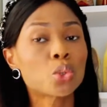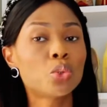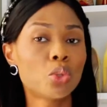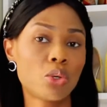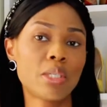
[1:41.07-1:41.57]

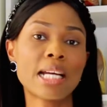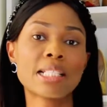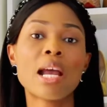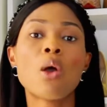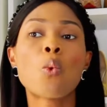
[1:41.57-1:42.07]
to know
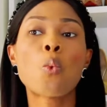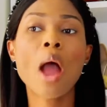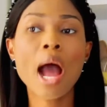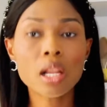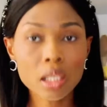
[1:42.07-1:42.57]
that
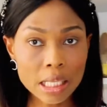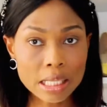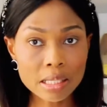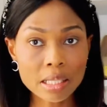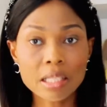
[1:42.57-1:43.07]
while
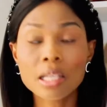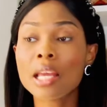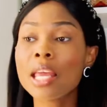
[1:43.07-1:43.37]
eating,